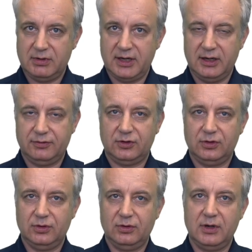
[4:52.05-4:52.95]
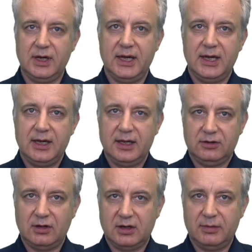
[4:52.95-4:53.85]
We have to
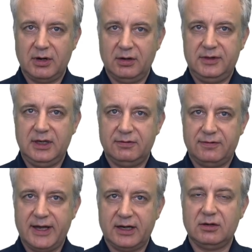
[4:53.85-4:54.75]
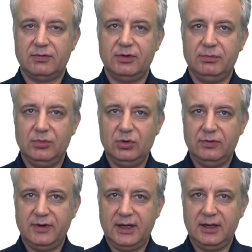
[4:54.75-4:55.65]
talk about the effect of
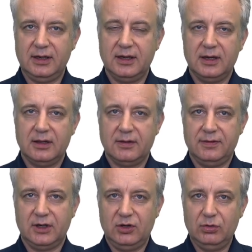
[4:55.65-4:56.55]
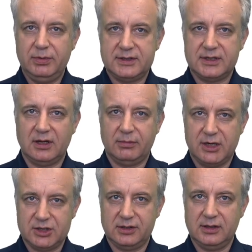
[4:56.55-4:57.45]
removing the qubits that are
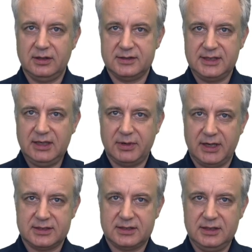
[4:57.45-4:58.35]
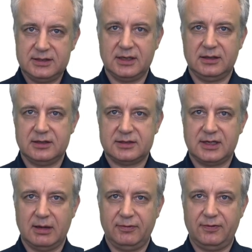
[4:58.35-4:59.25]
measured in the Z basis, that is
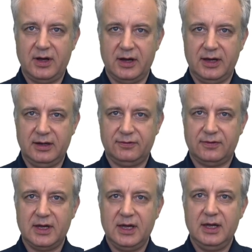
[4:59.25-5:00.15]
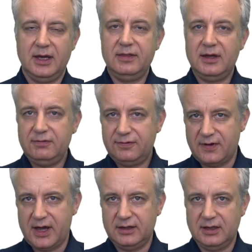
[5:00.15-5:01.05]
step 5, And then
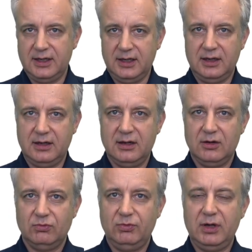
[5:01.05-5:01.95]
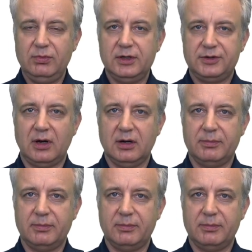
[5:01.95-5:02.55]
finally, we will talk